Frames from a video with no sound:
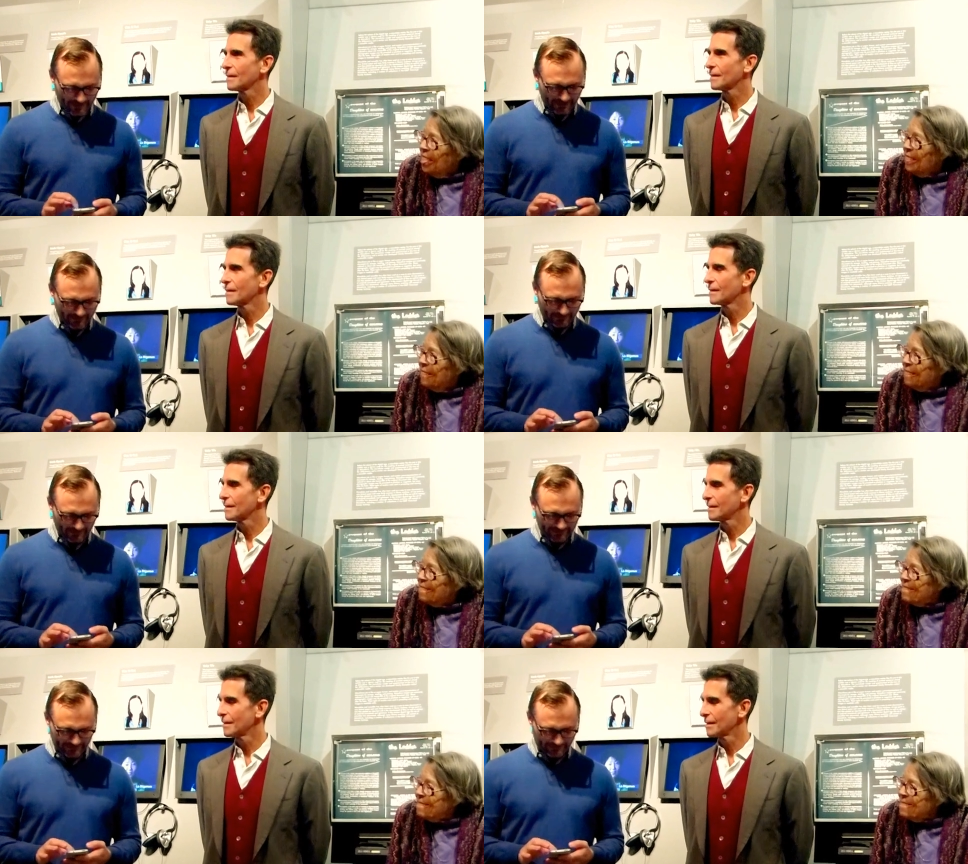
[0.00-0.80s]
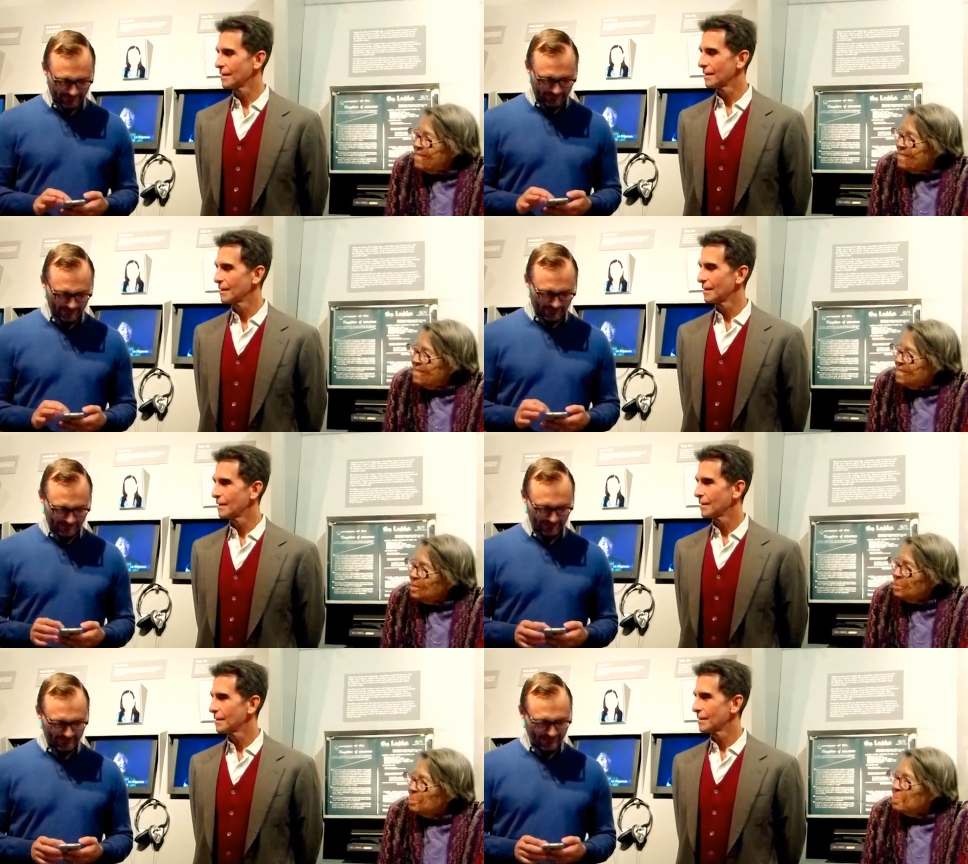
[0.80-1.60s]
Speaker 1: have me read something for
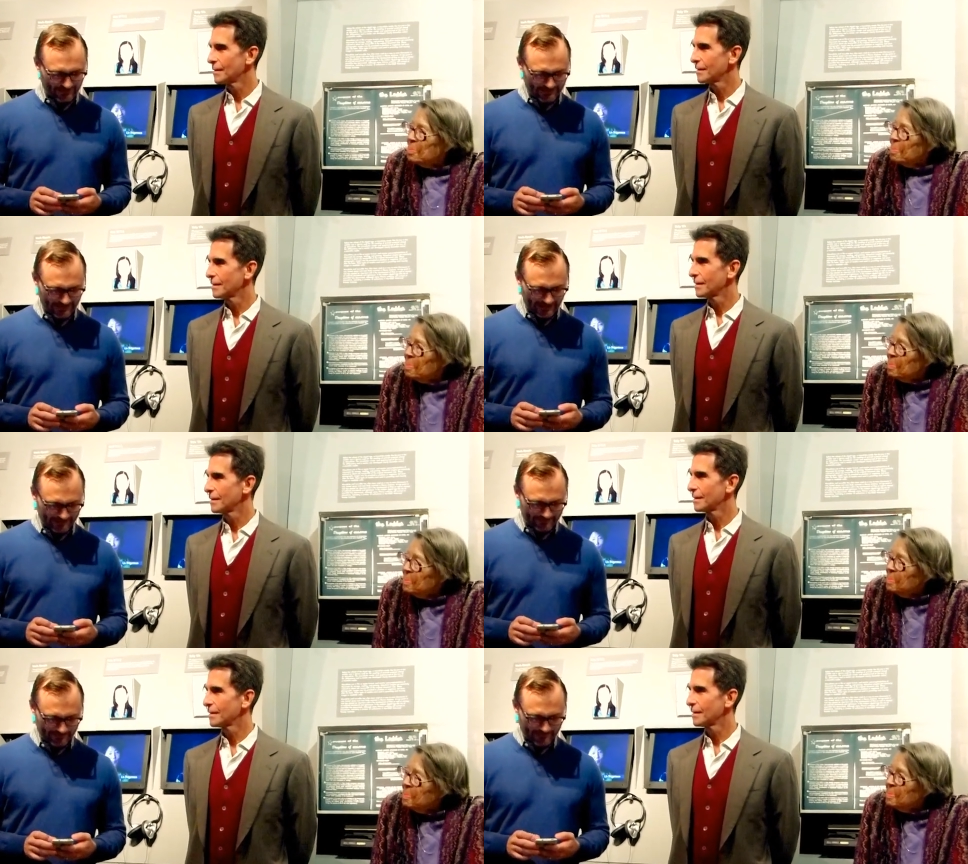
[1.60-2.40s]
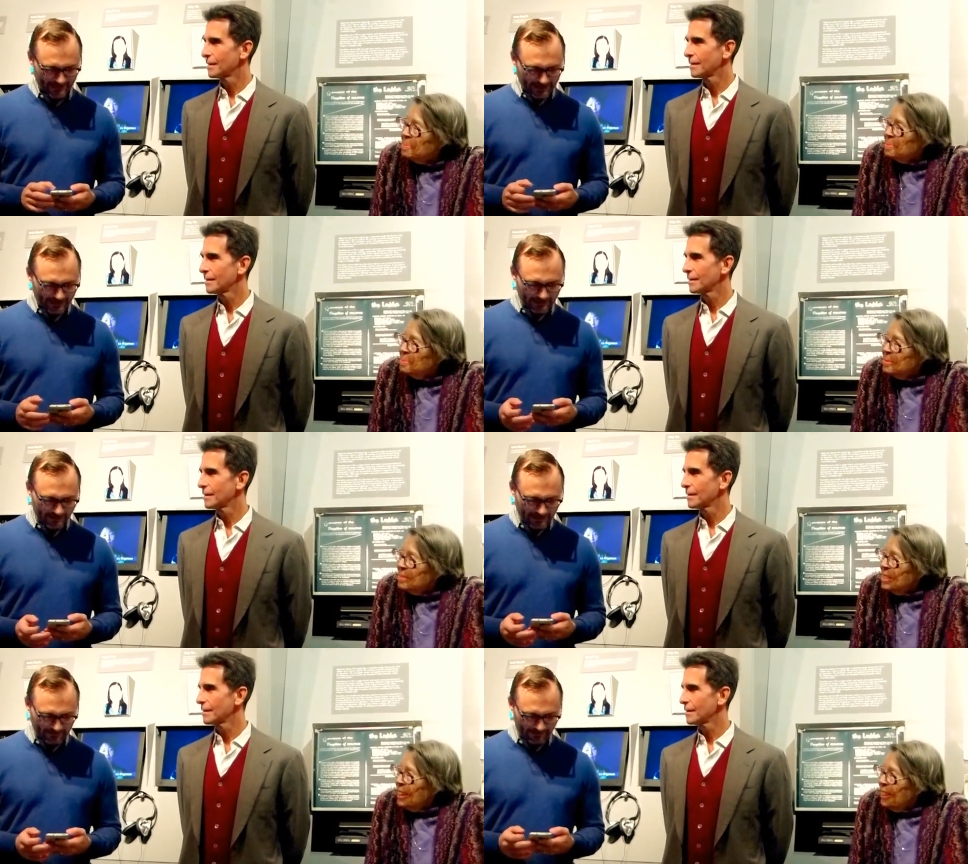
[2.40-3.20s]
you. So, um,
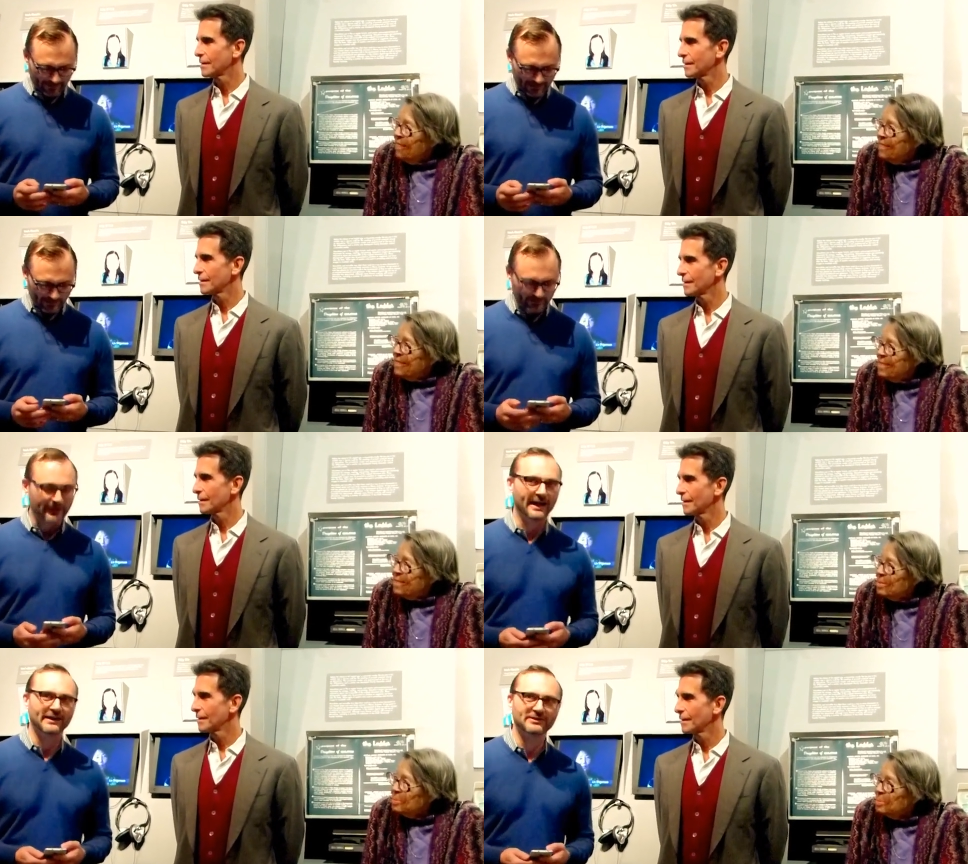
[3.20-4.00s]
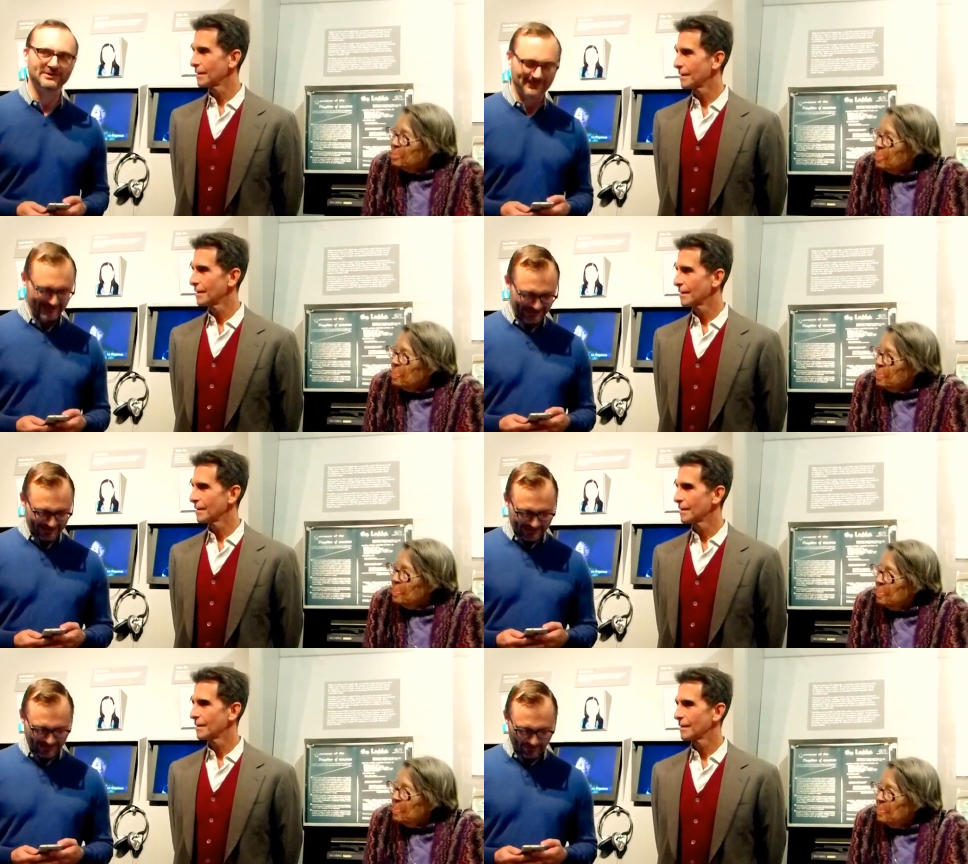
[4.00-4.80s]
hello to everyone who's gathered
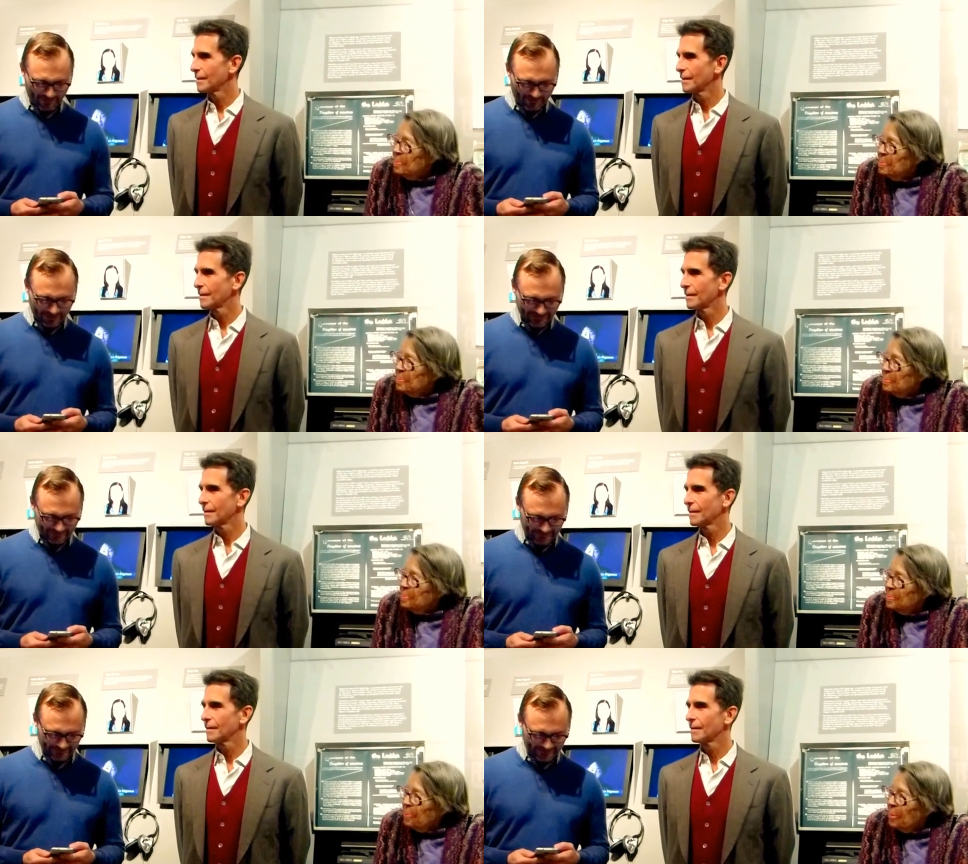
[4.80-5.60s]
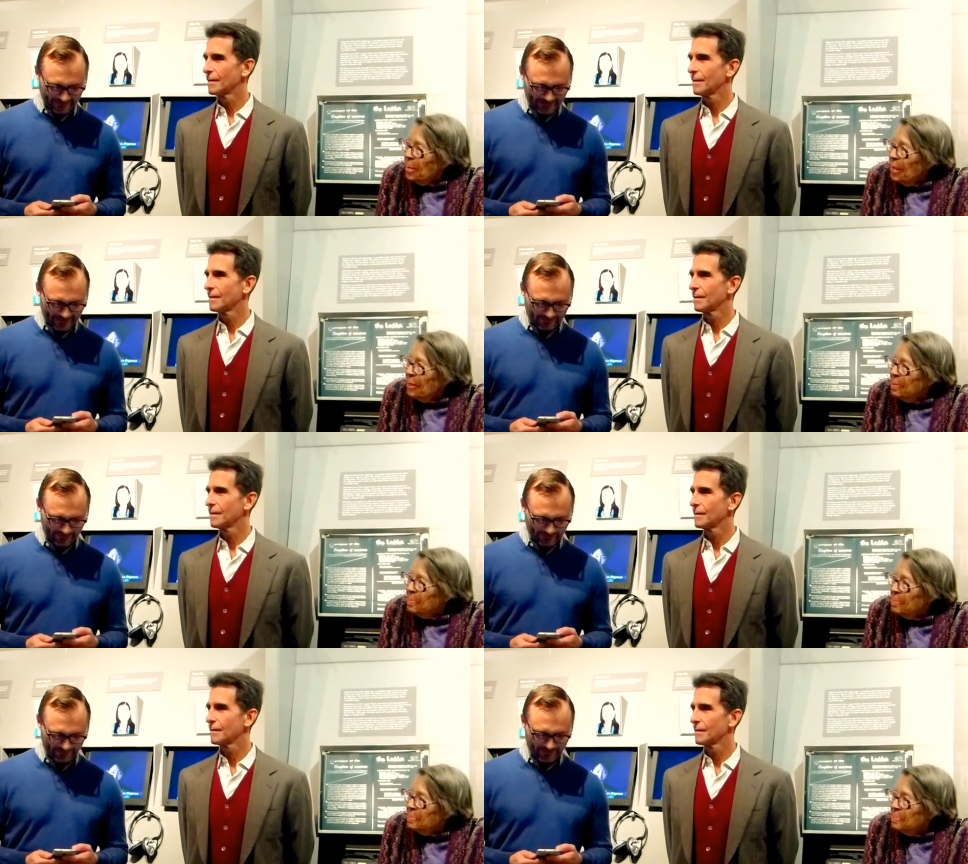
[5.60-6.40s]
to commemorate the 60th
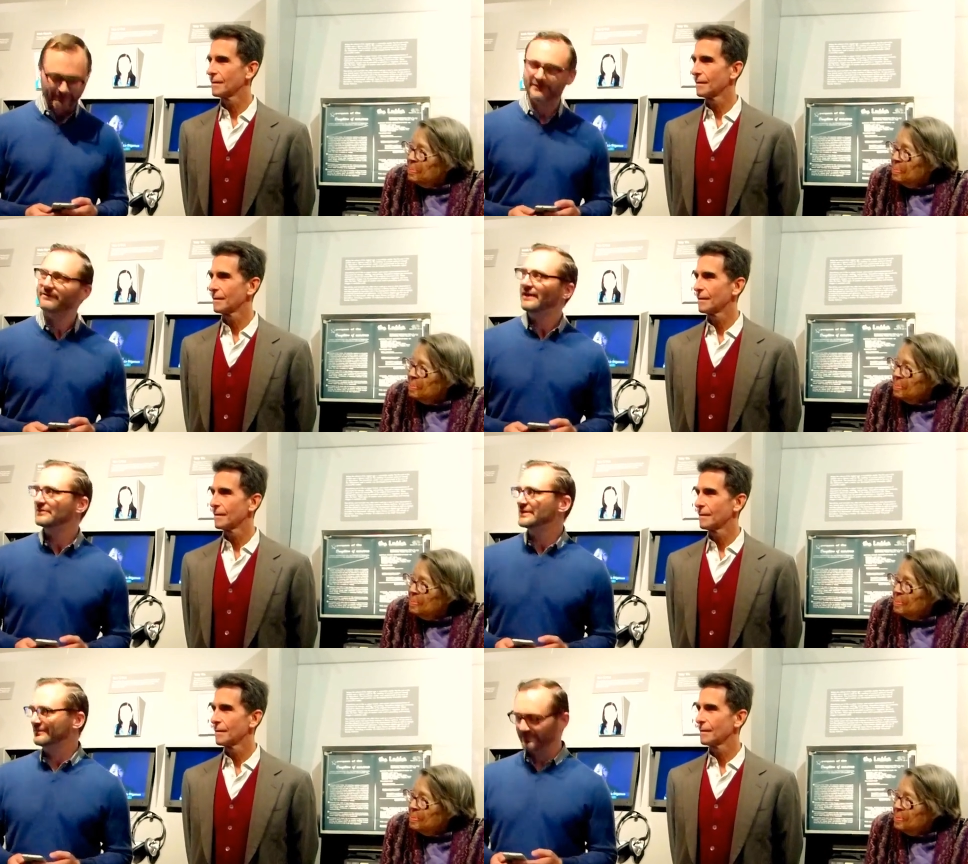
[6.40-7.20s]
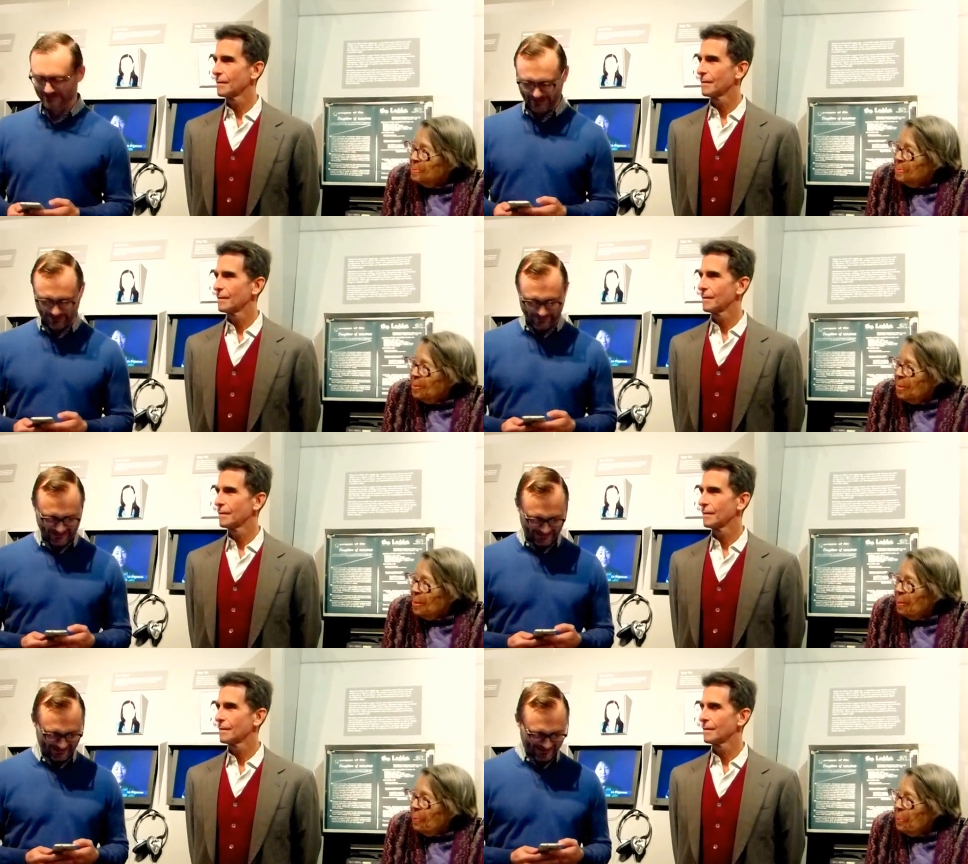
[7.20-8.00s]
anniversary of the founding of the
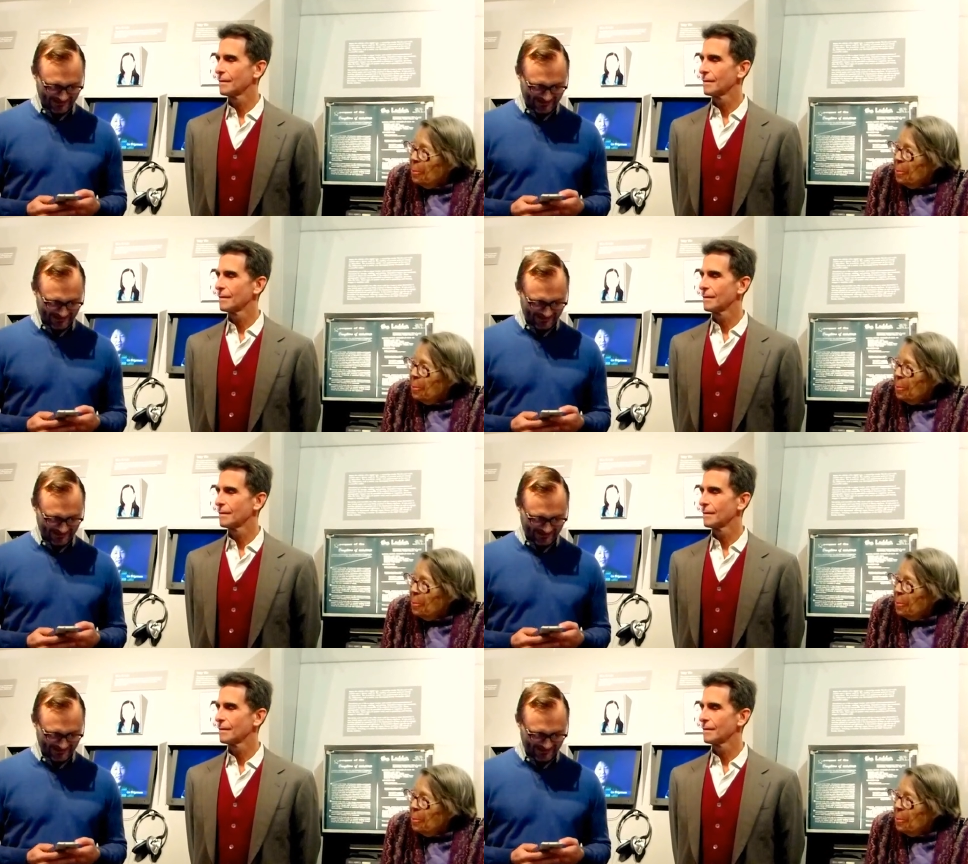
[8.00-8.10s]
DOB.